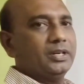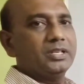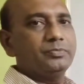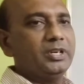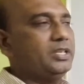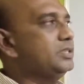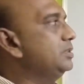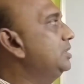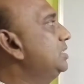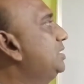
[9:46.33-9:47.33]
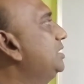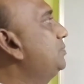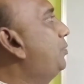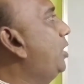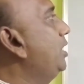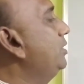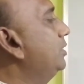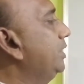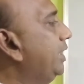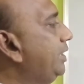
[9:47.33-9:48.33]
decimal is
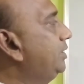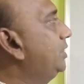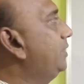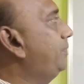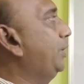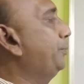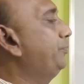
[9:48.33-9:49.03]
6.835.